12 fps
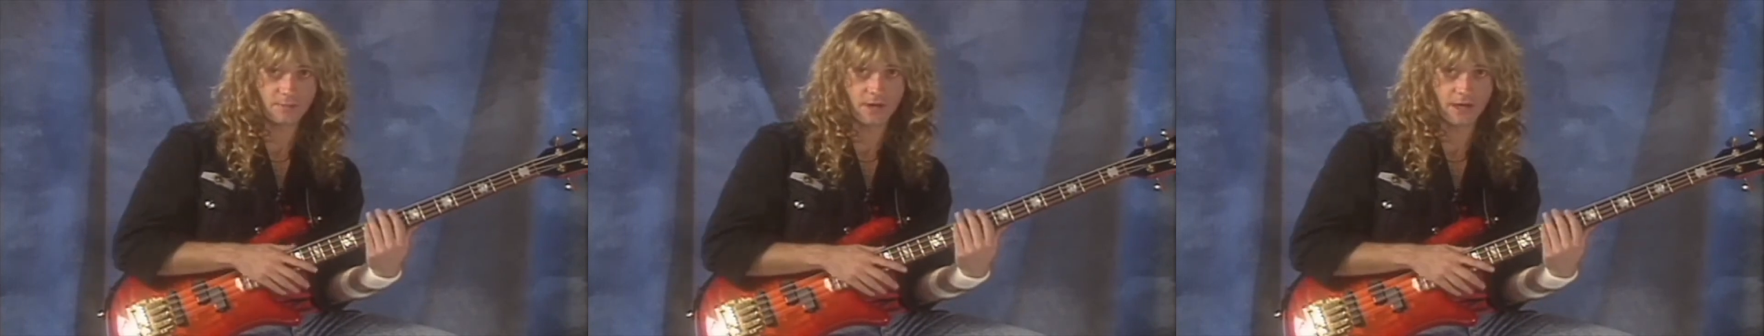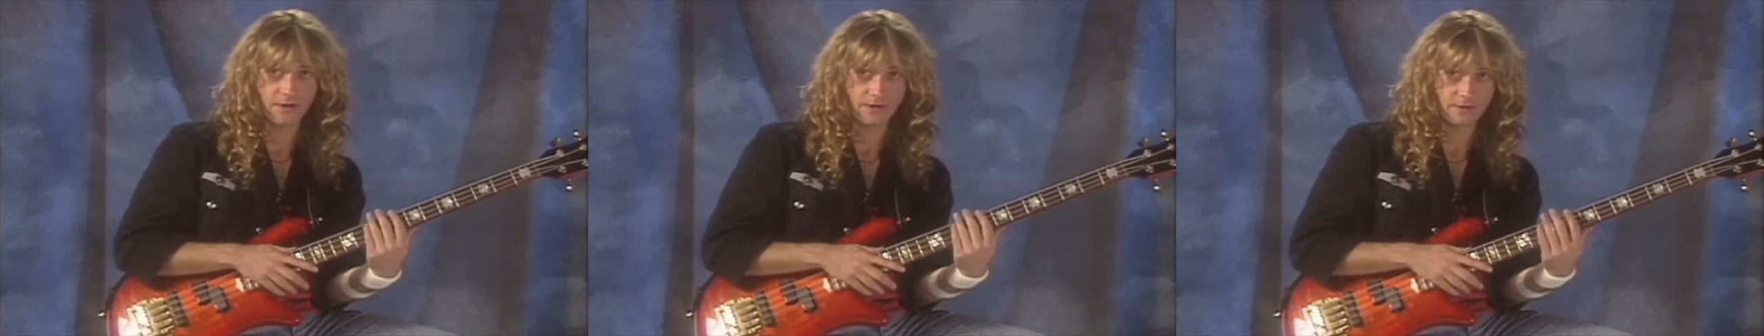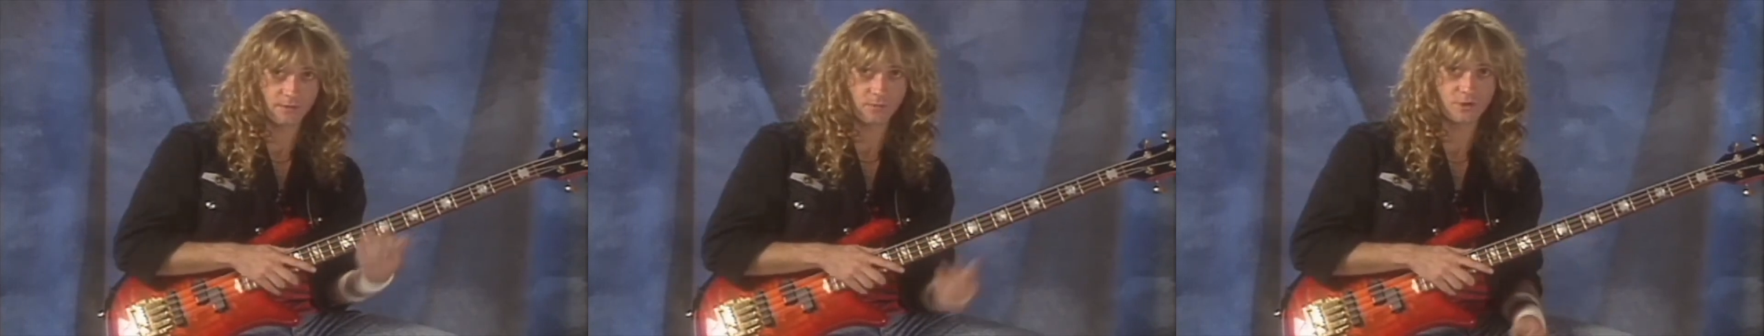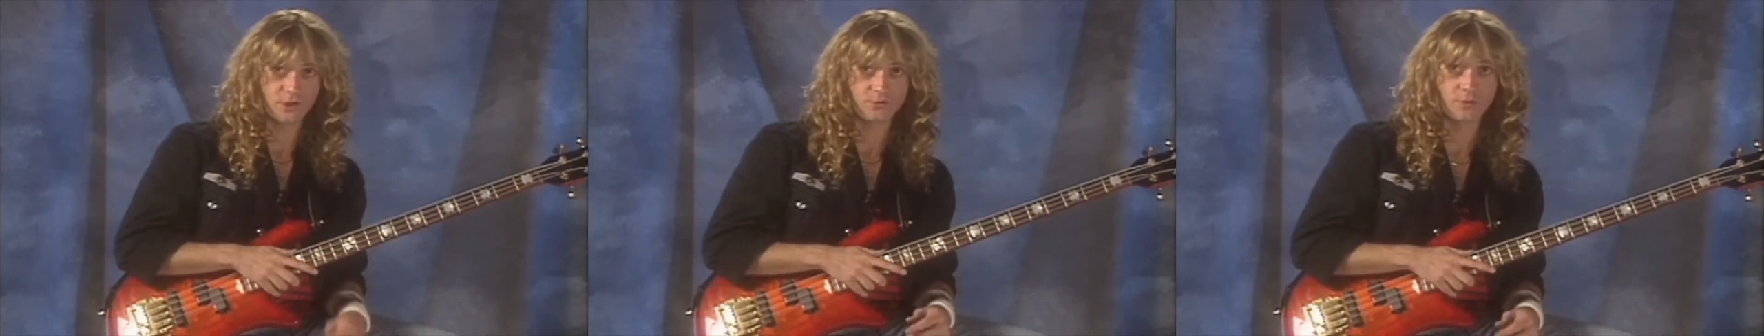minor,
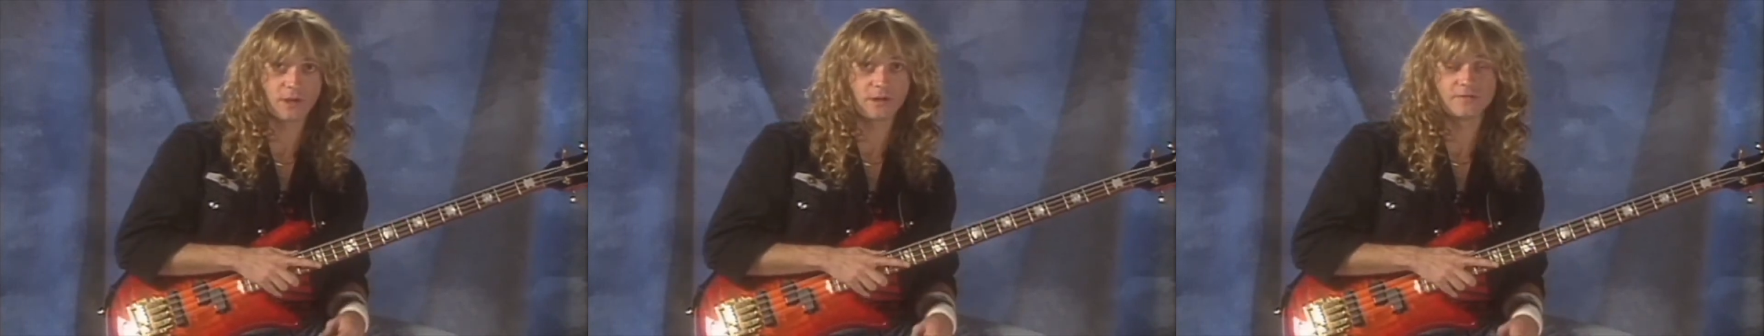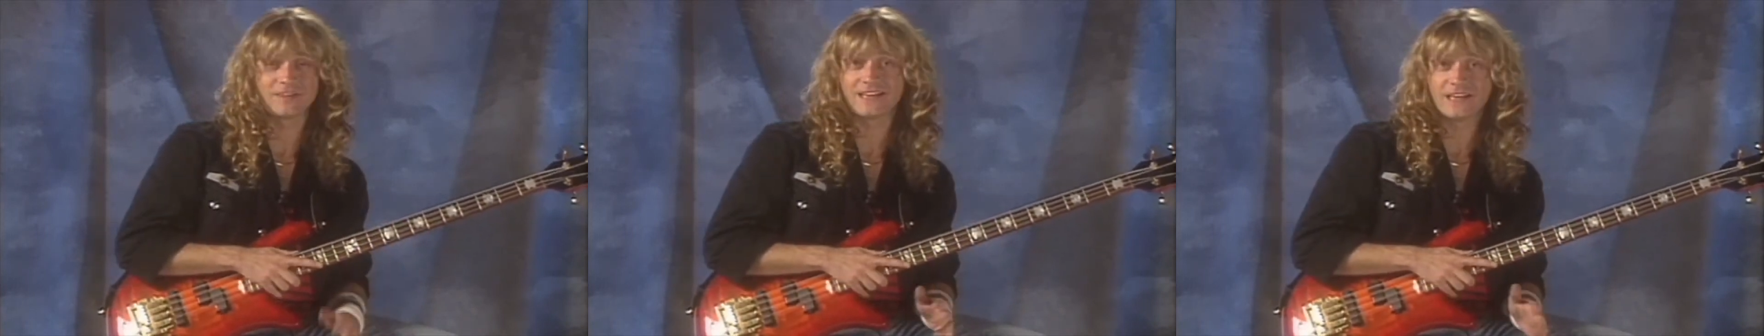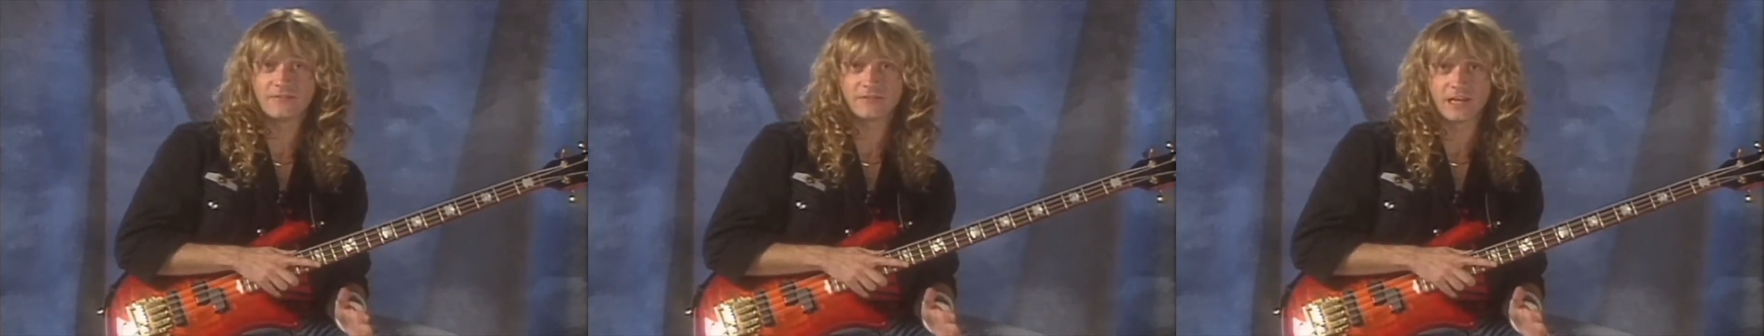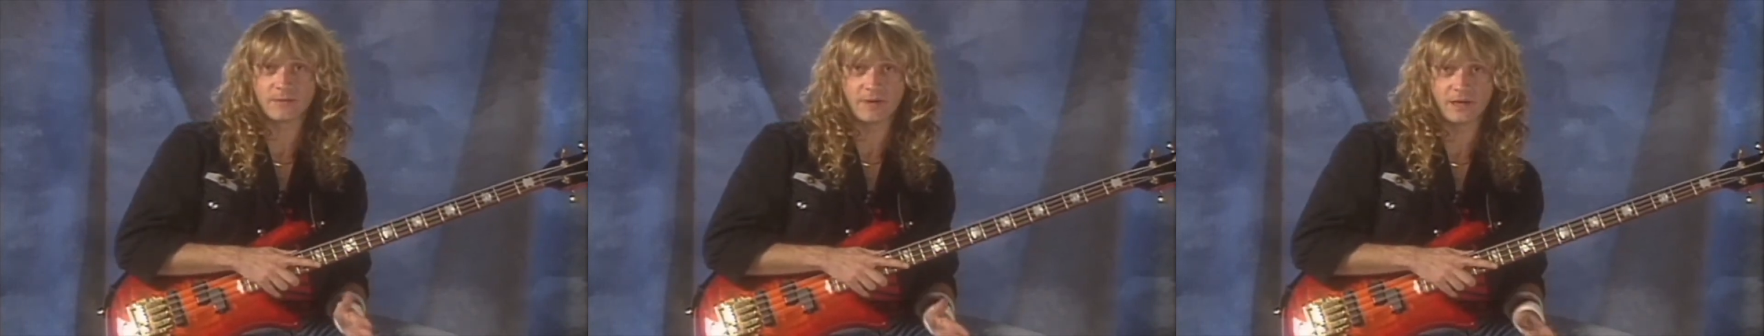which is relative to E
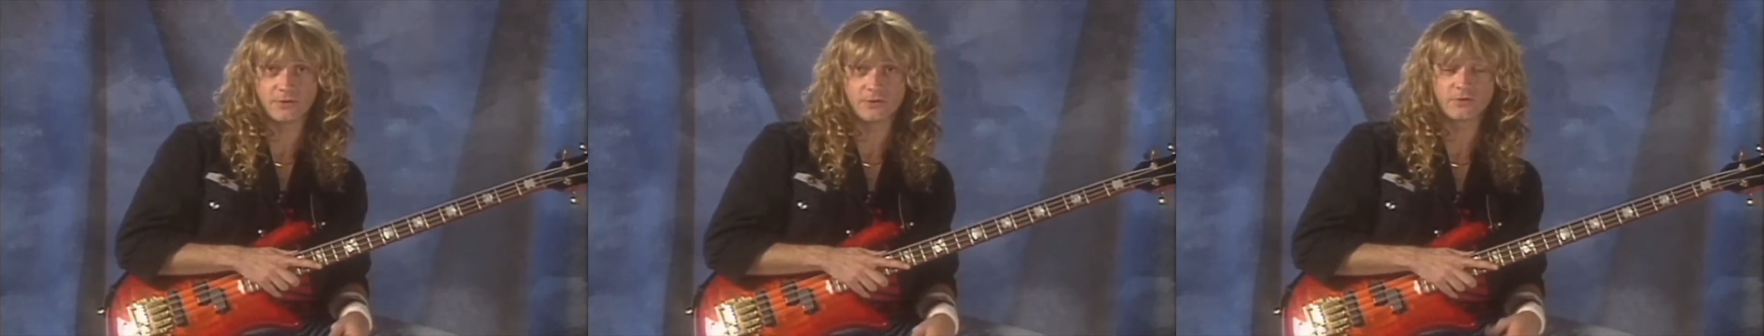flat major,